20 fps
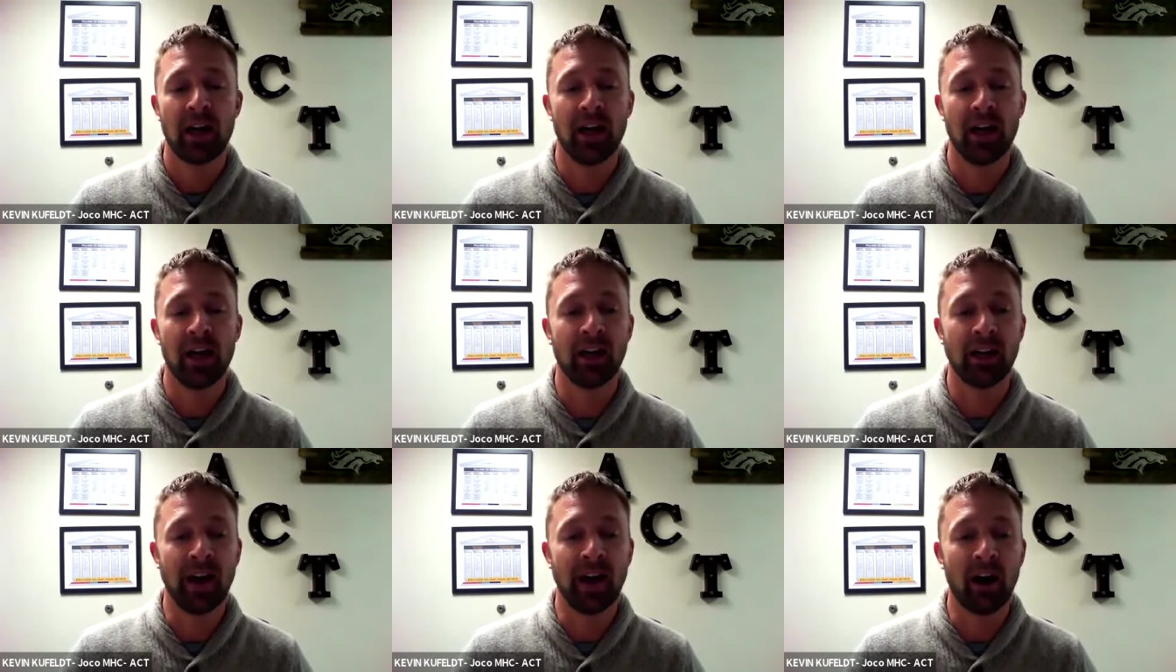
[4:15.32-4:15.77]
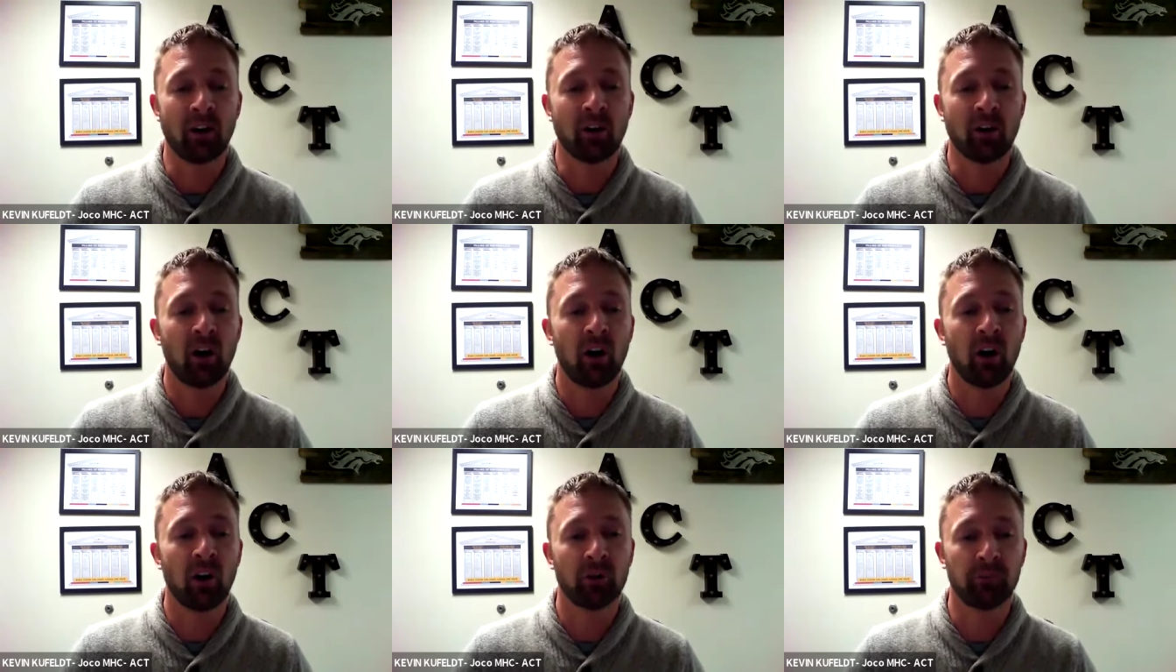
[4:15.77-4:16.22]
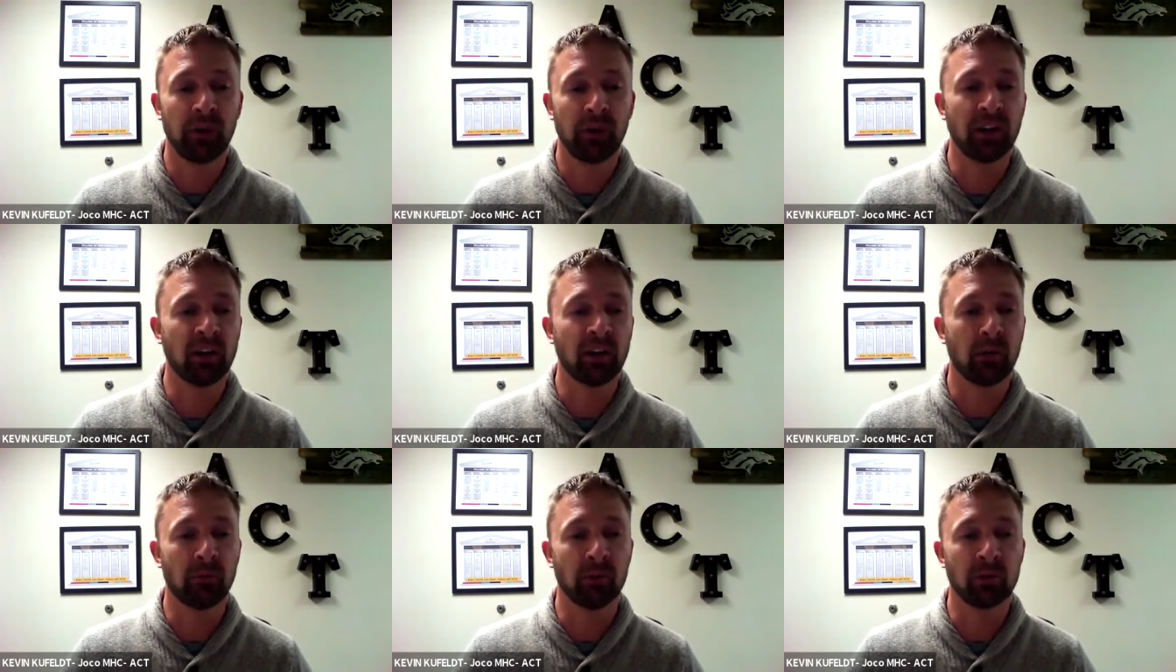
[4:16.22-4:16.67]
and alcohol is
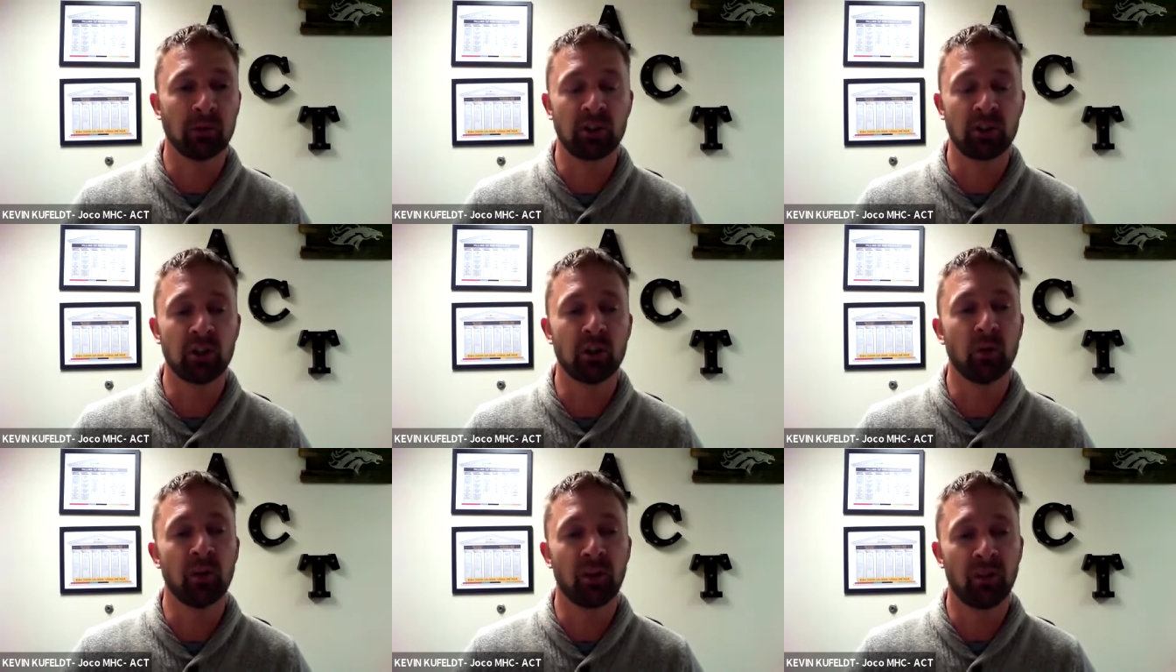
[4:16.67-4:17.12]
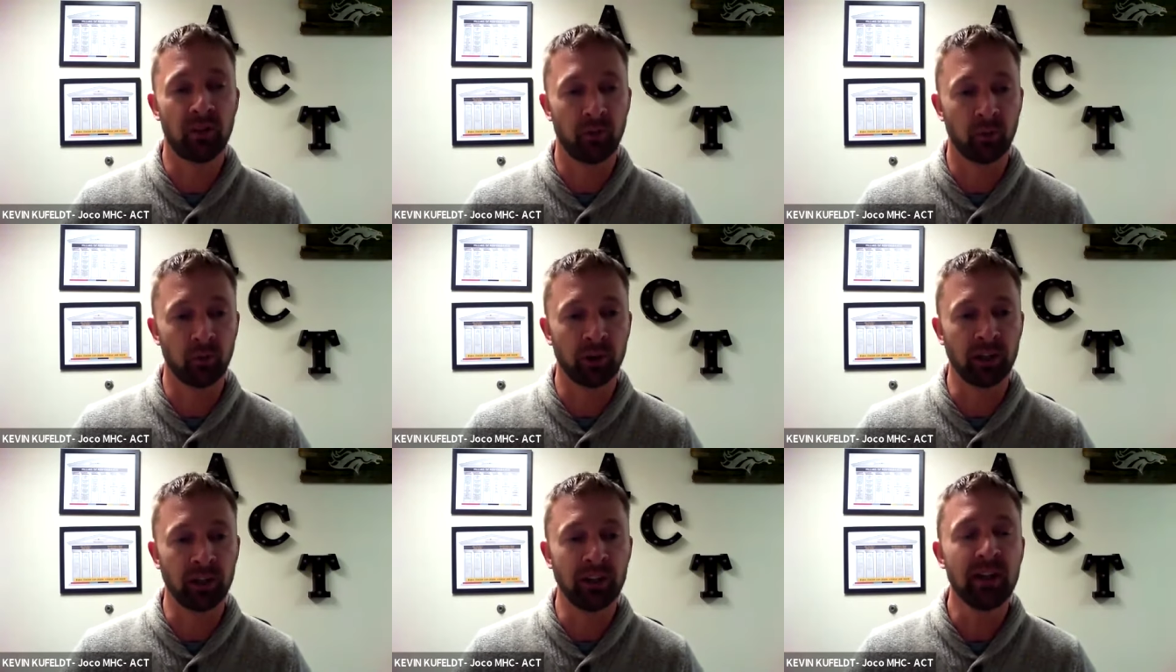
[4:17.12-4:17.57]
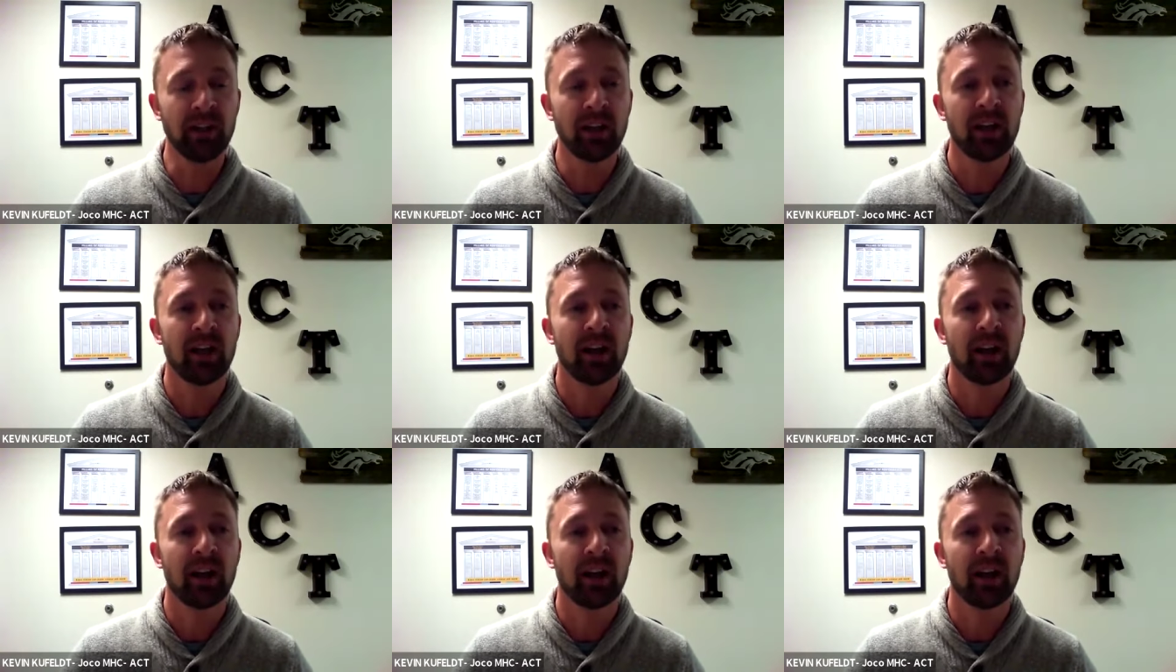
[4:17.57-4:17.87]
being number two and three.